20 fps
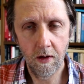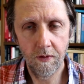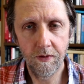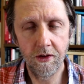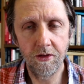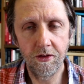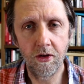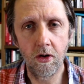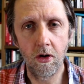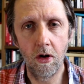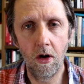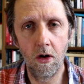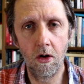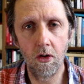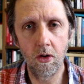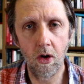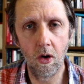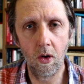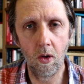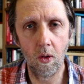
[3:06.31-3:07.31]
this could all
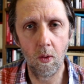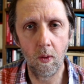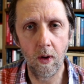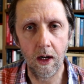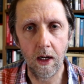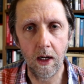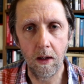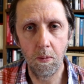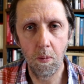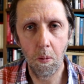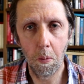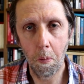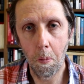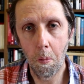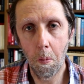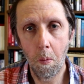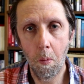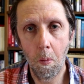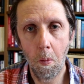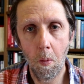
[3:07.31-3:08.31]
go away
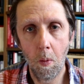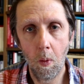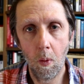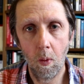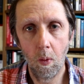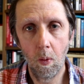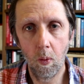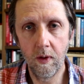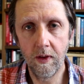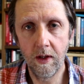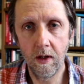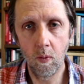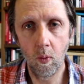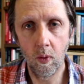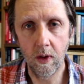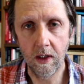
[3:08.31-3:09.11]
within